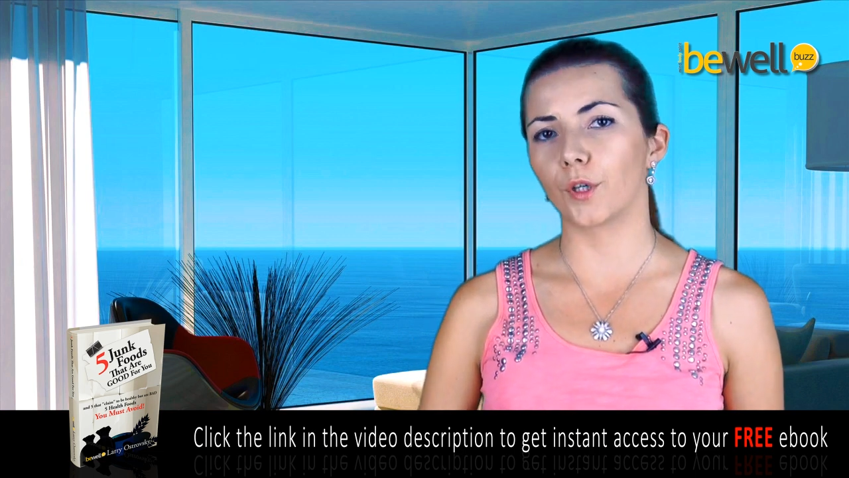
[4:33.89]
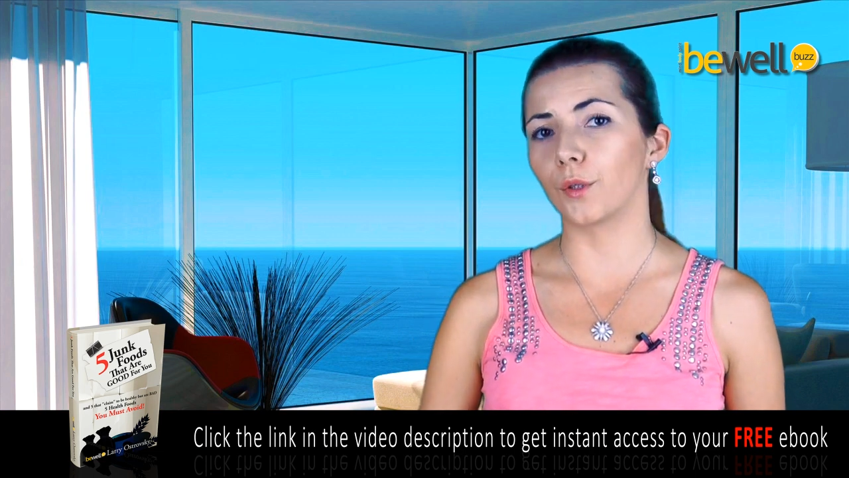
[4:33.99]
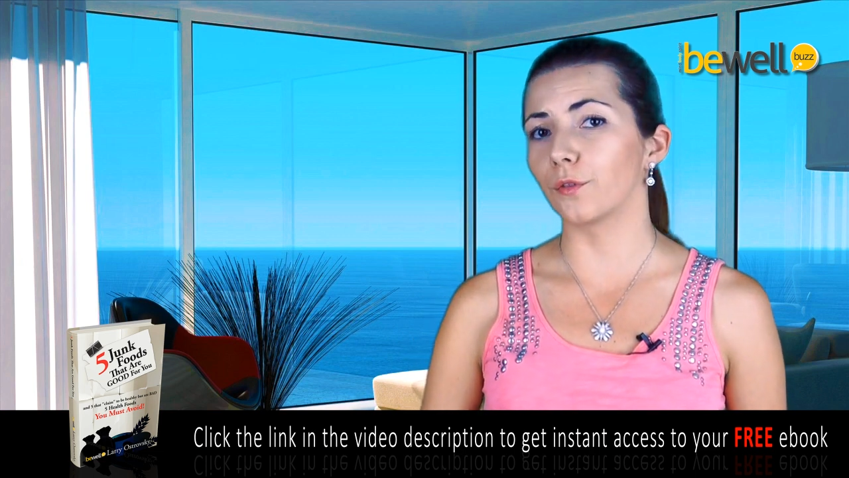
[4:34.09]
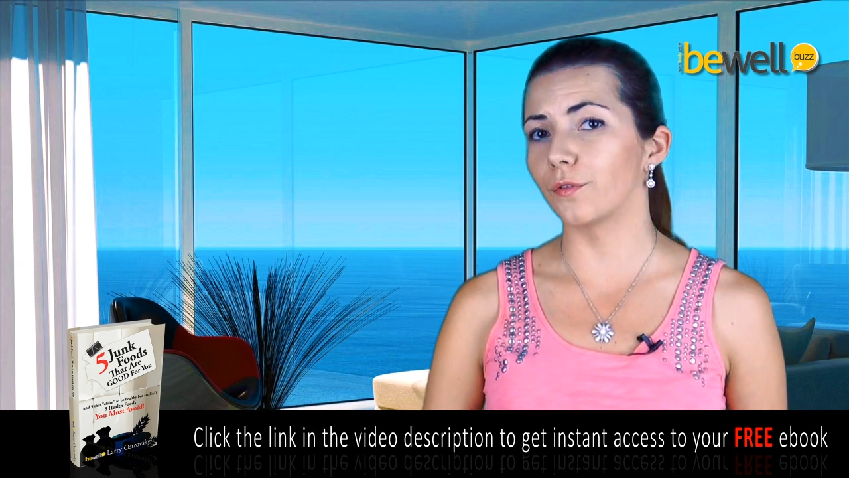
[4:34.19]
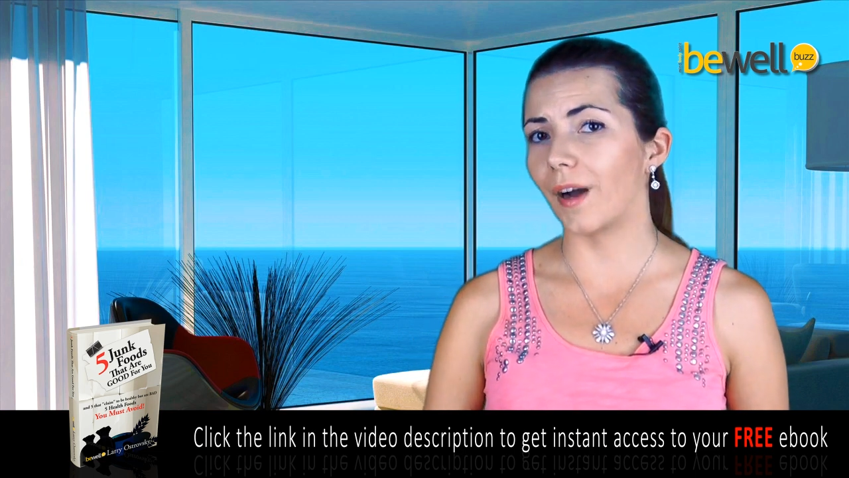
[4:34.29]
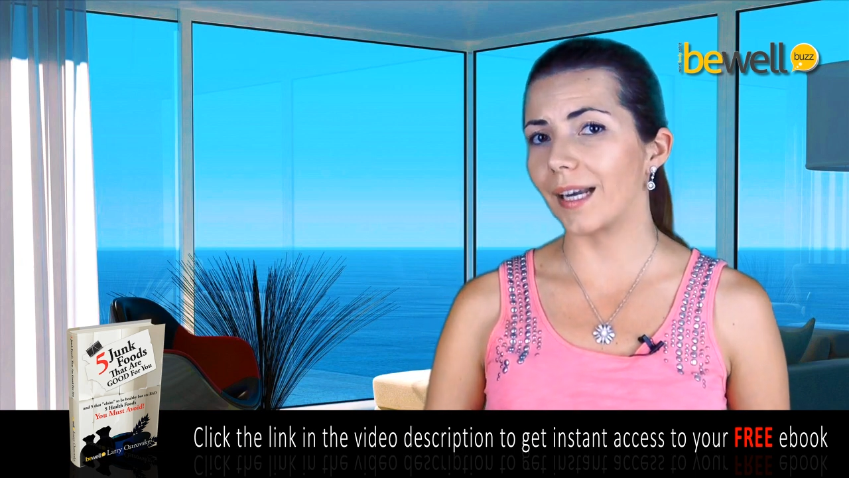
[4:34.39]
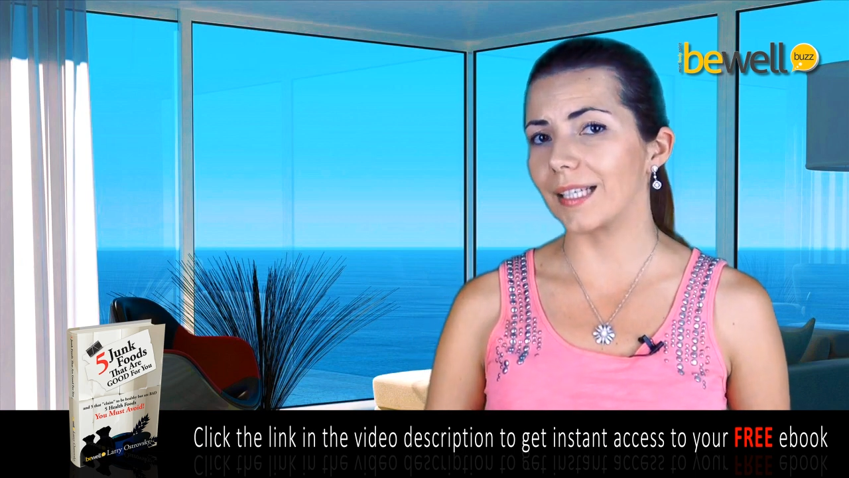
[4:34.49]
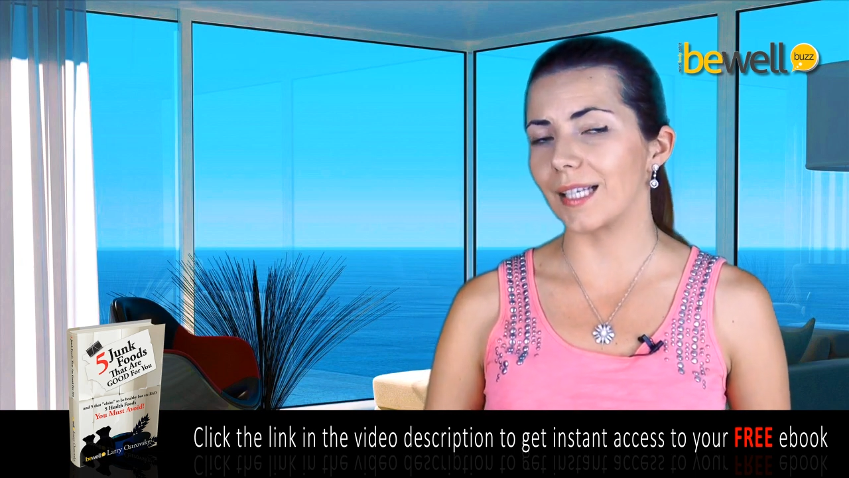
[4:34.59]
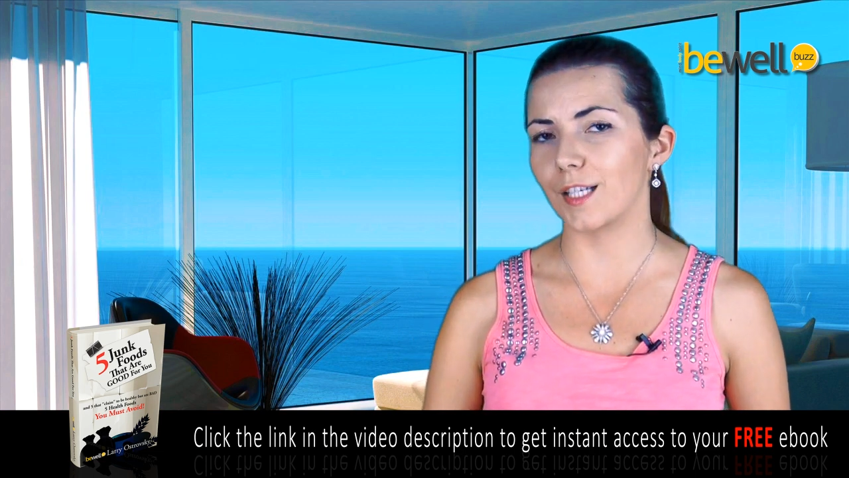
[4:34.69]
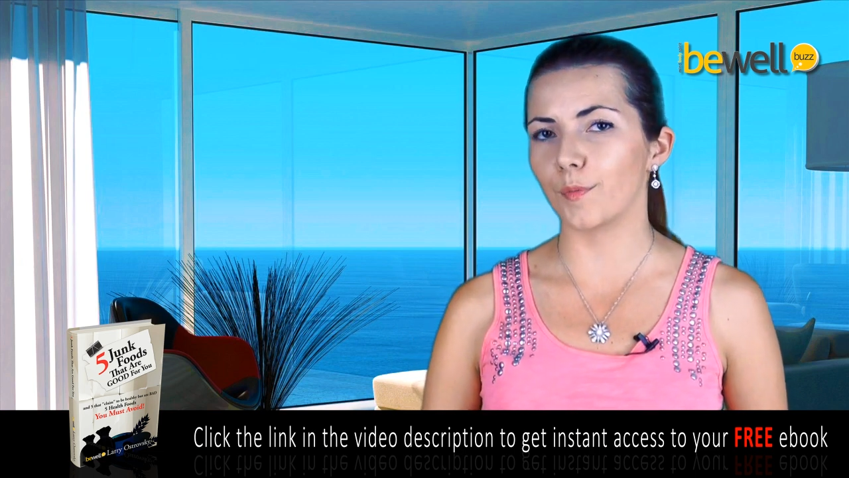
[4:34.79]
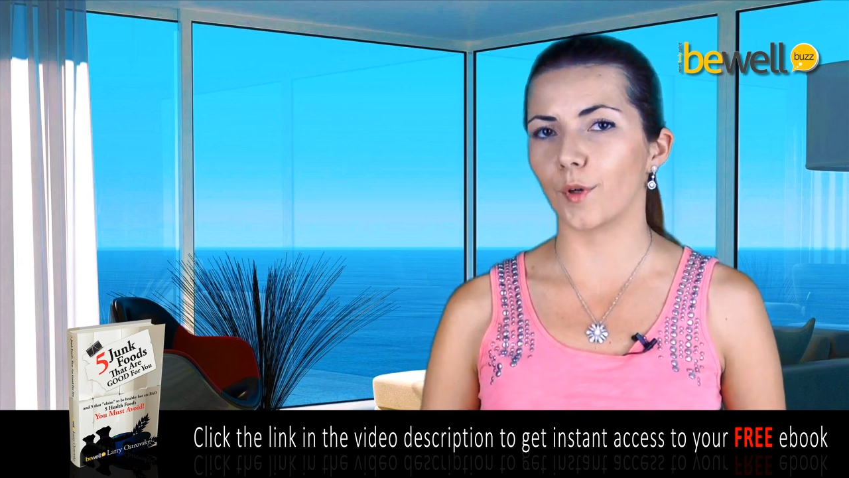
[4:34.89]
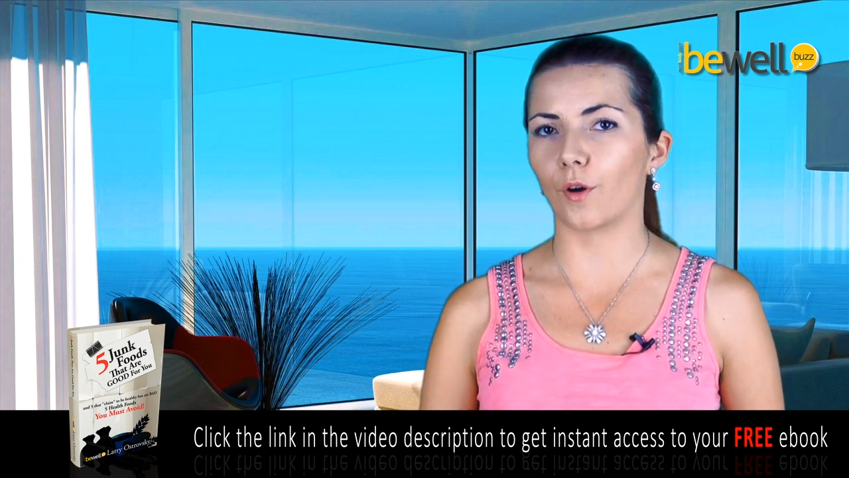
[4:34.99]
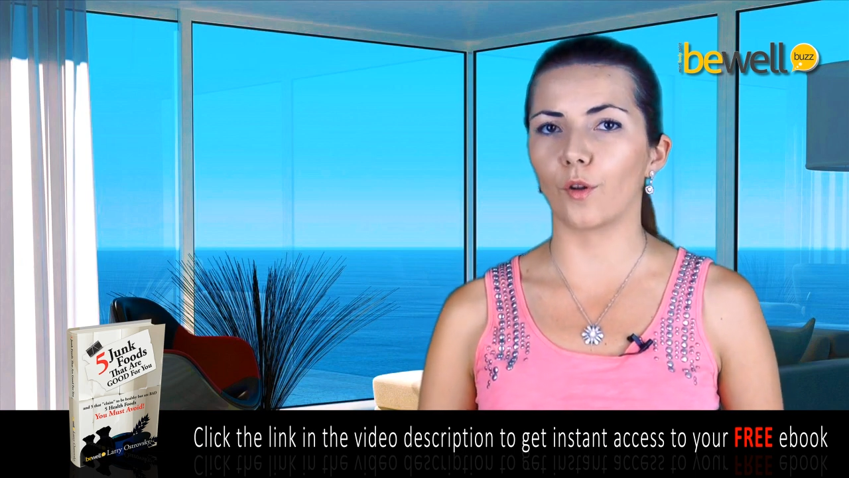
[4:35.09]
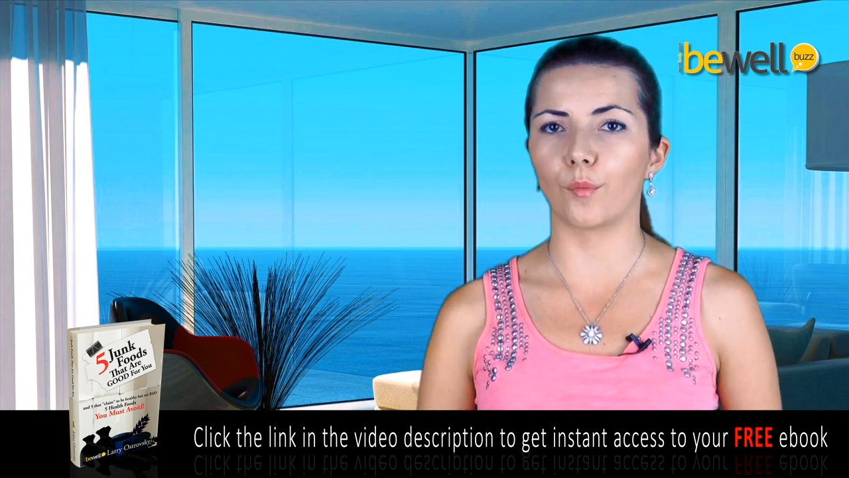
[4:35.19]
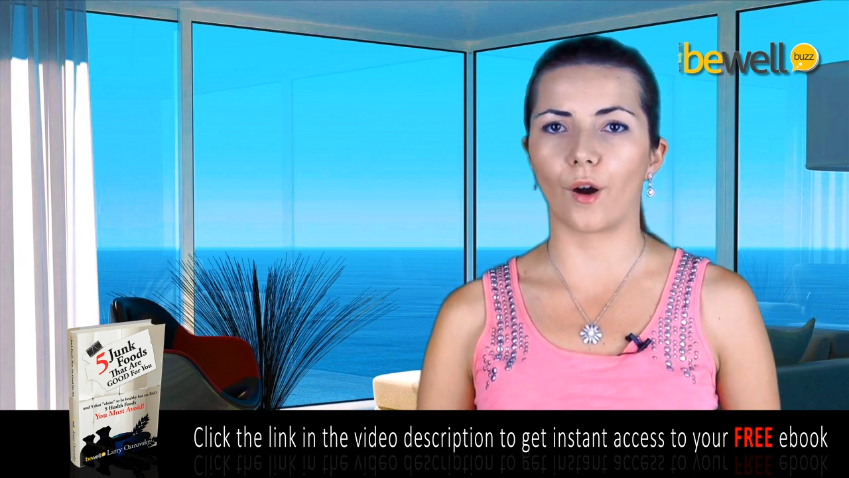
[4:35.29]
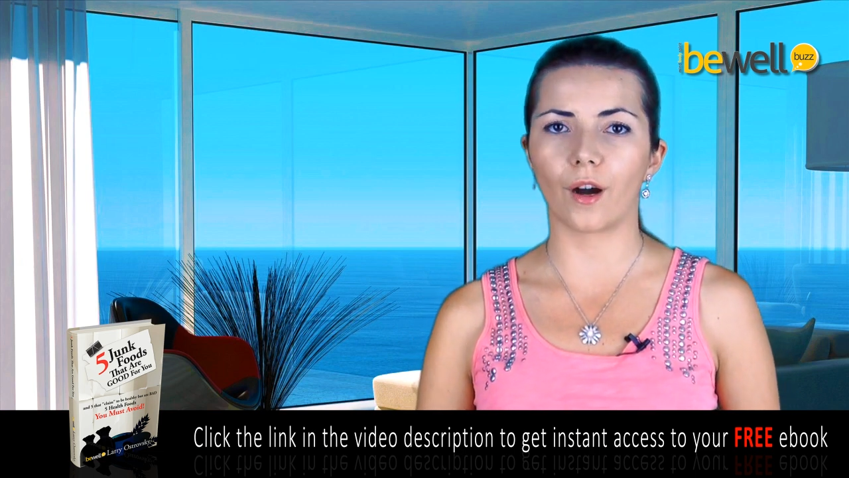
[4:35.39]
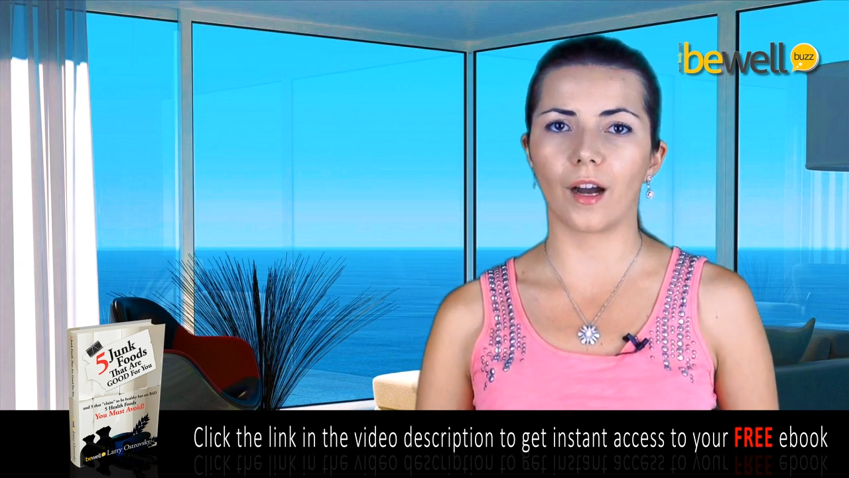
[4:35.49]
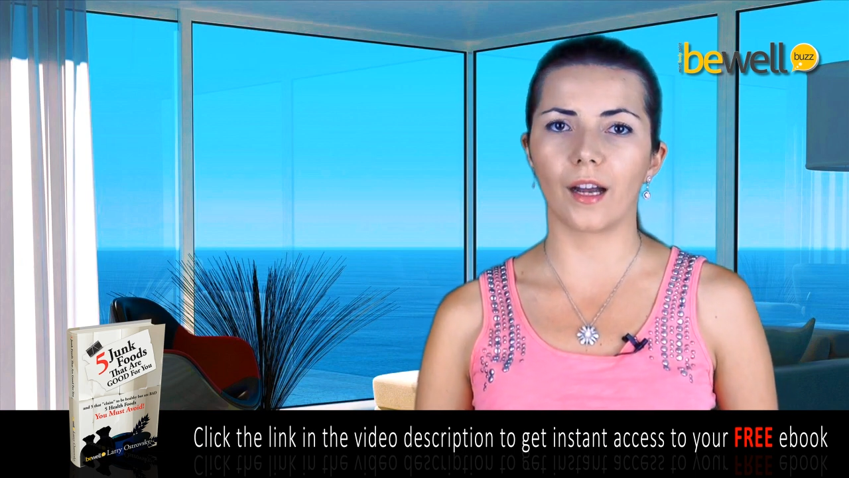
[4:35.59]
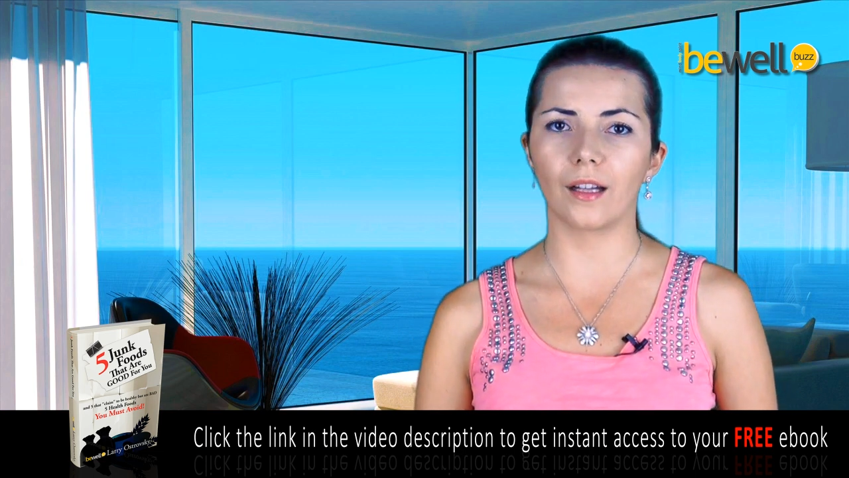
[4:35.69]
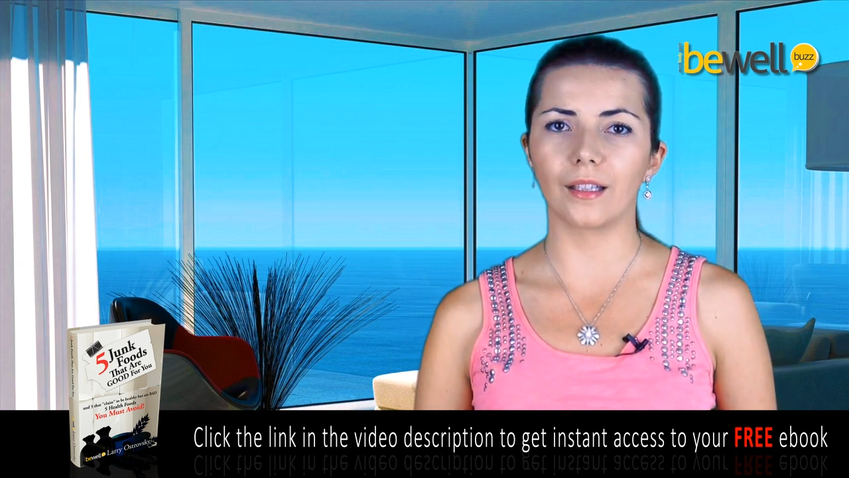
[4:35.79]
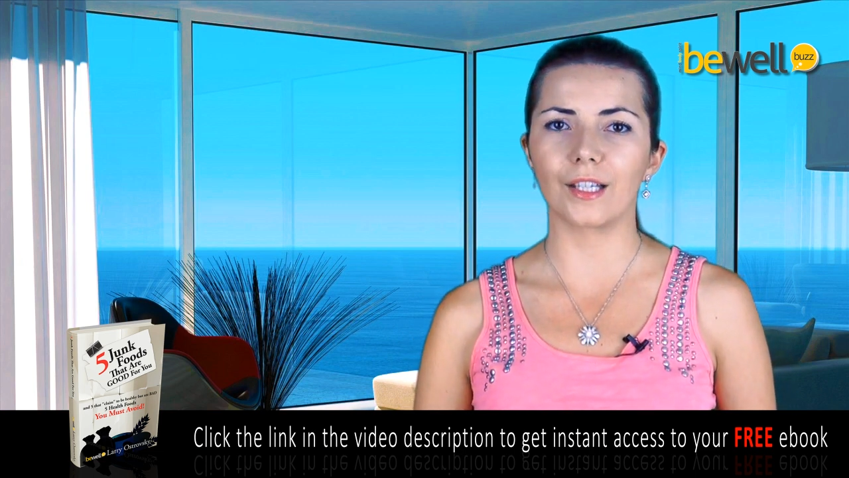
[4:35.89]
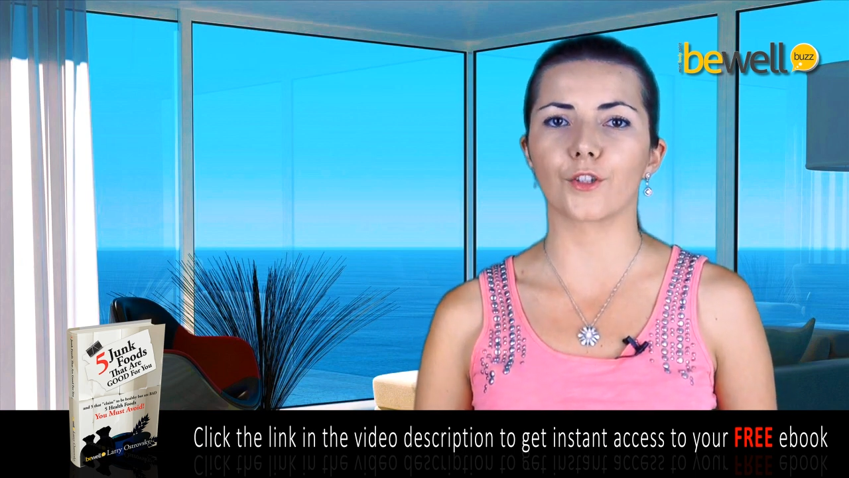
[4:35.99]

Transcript: what you'll find in the typical bar aisle